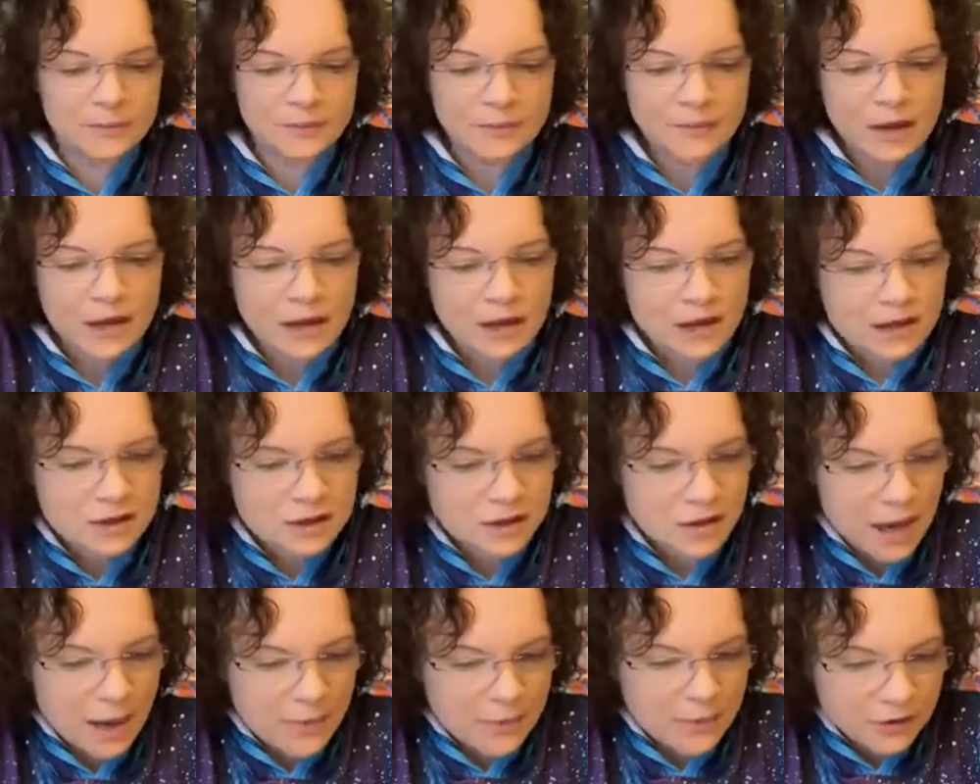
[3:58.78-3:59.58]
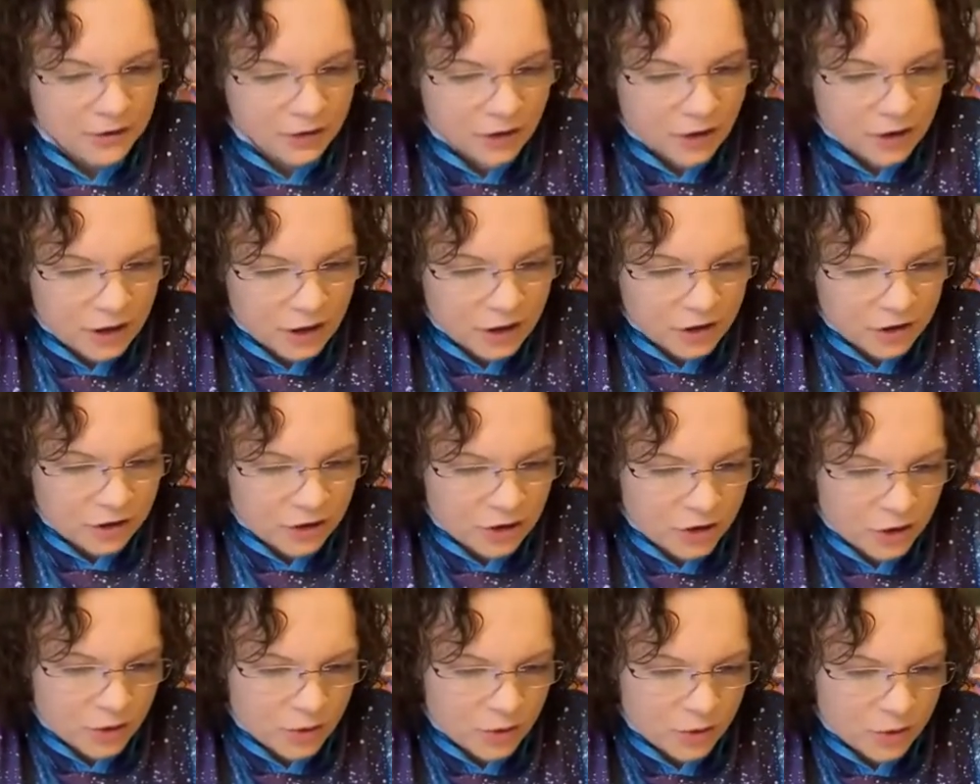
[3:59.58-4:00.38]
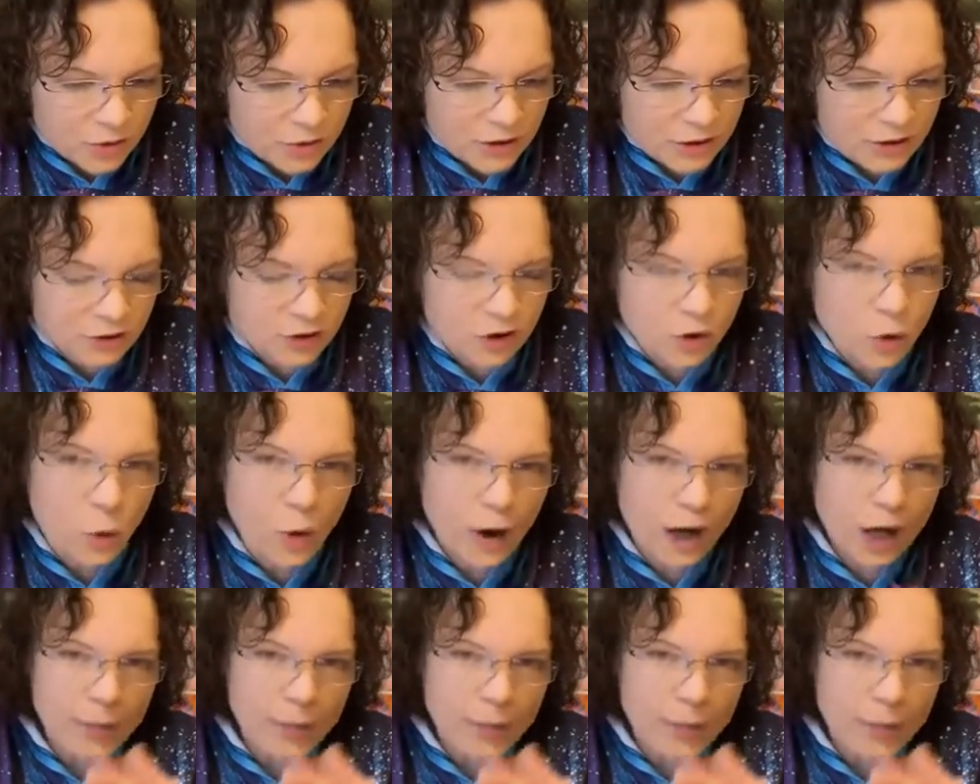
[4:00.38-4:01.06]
So I'm just going to choose a square, but I'm